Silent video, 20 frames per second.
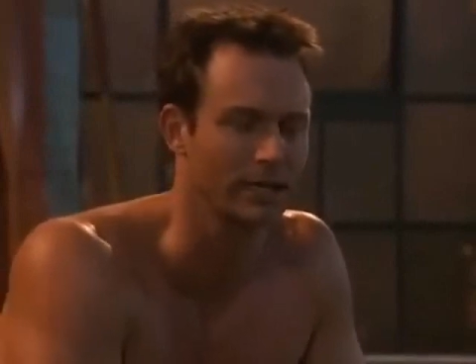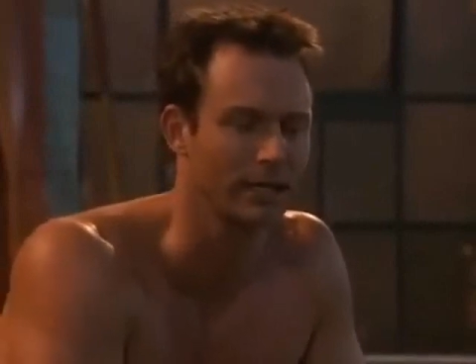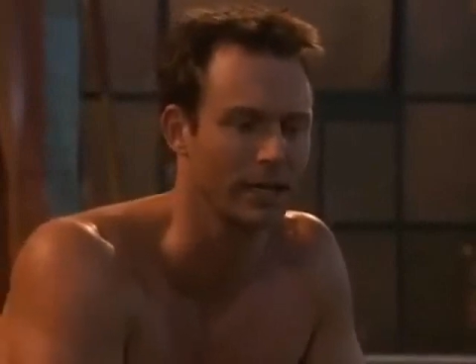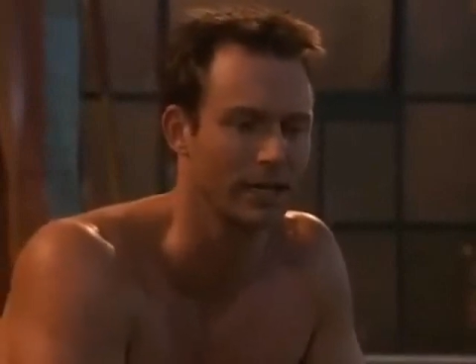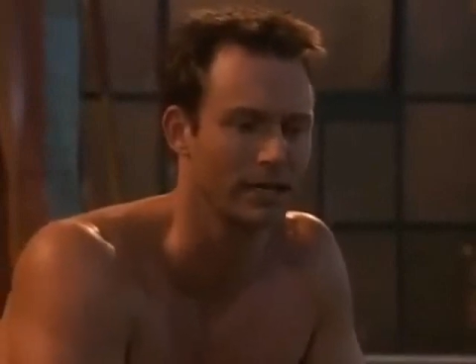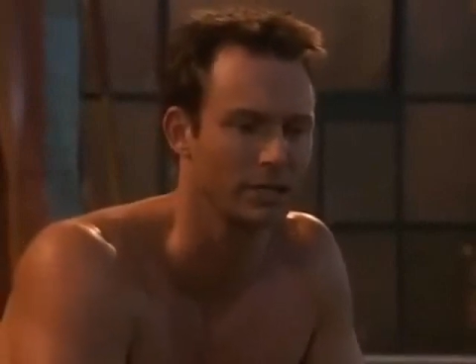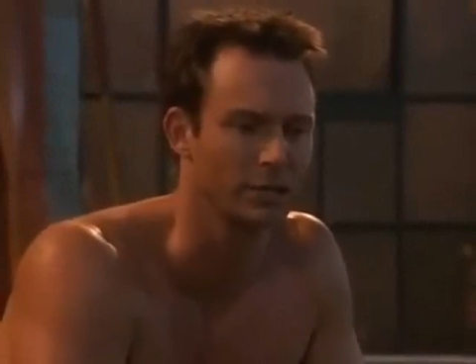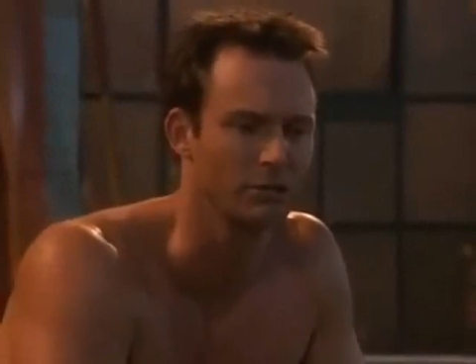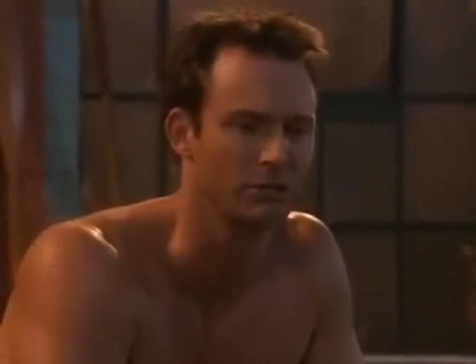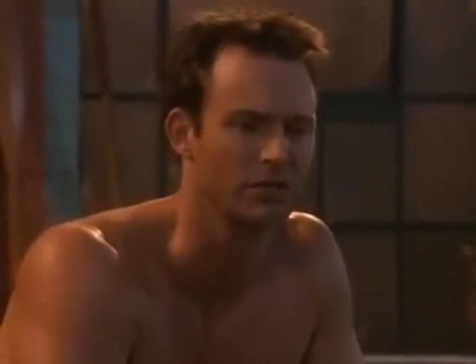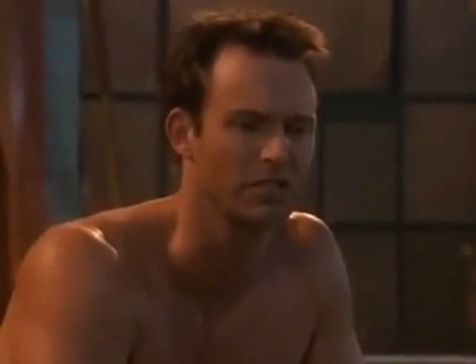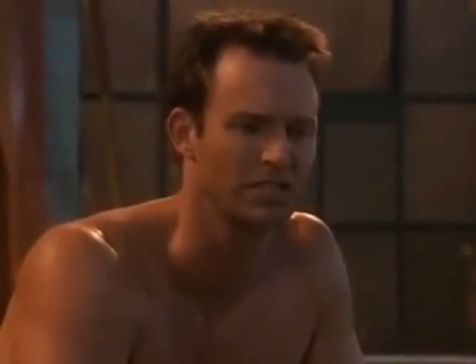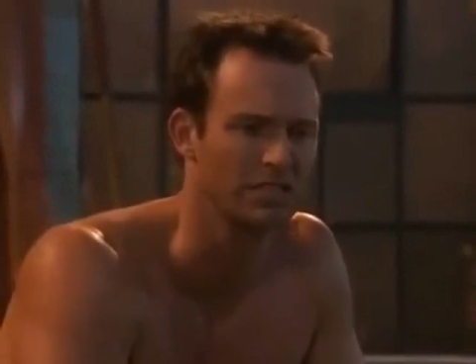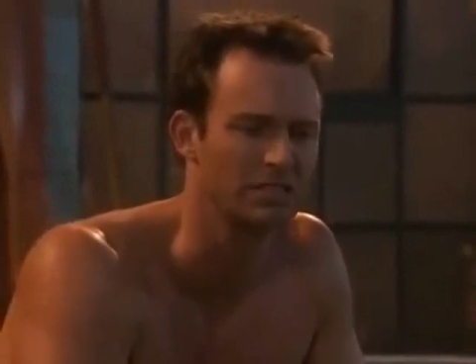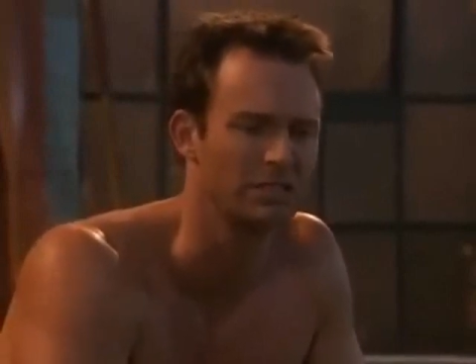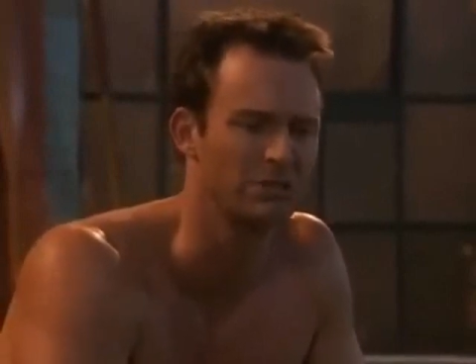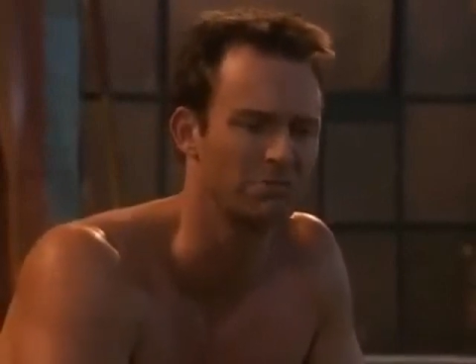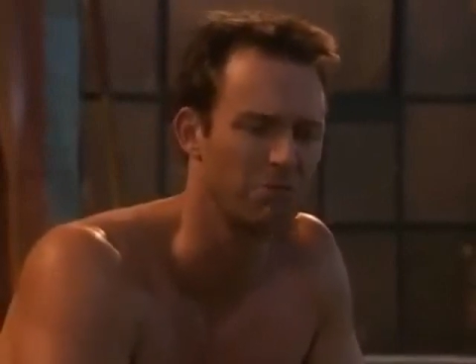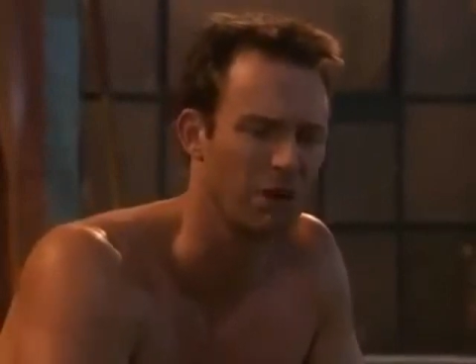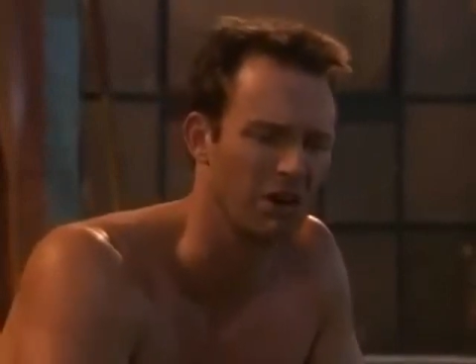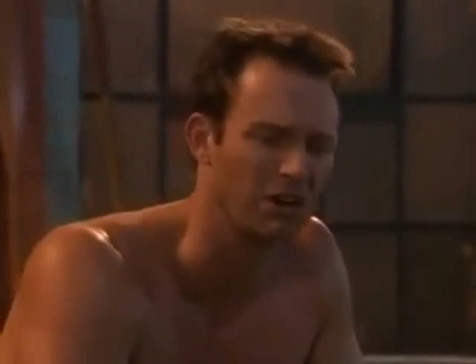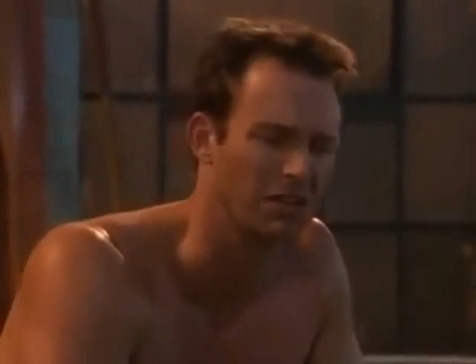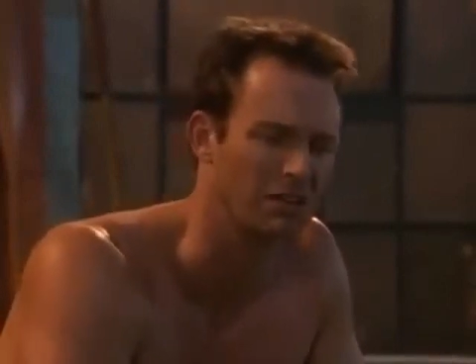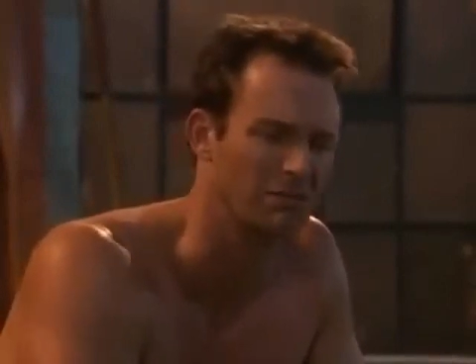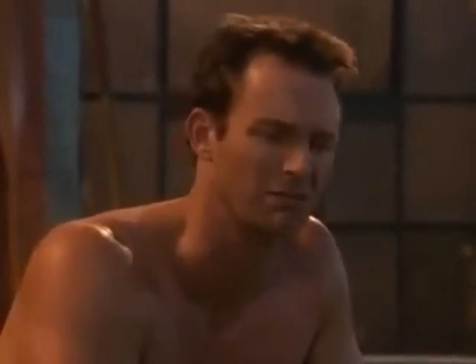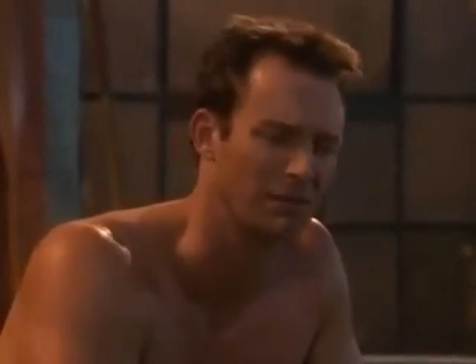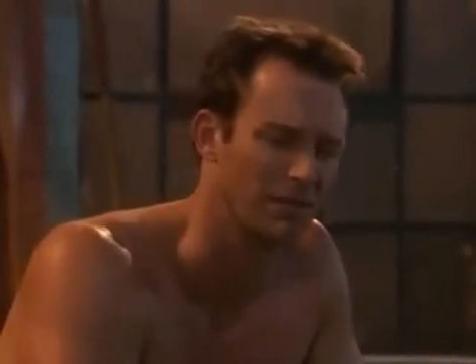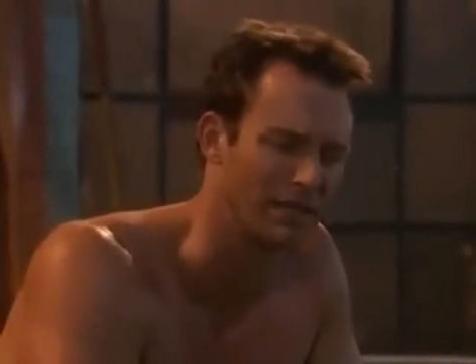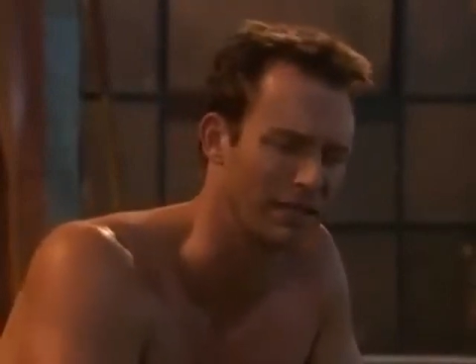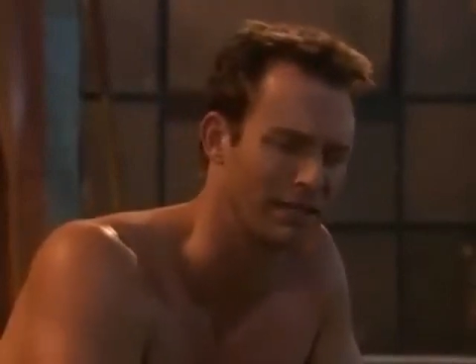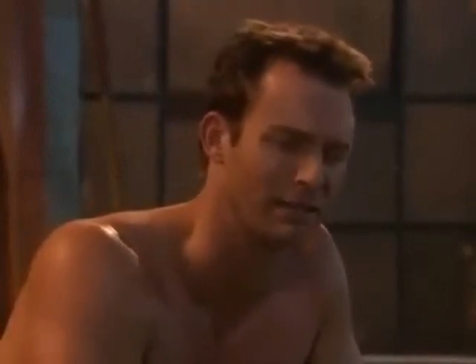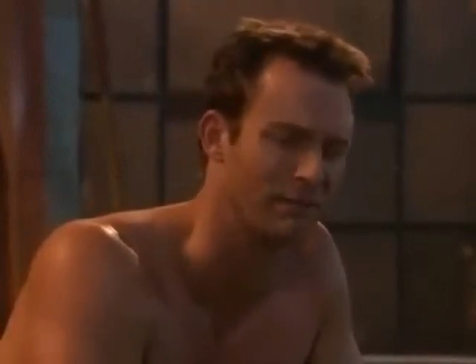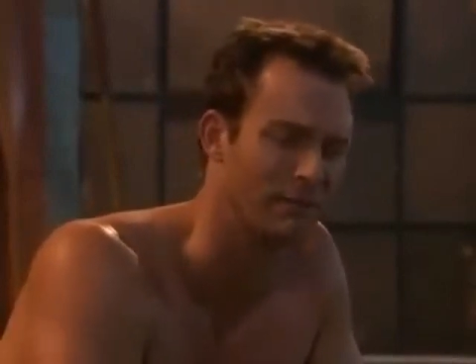and yet you lit a spark in me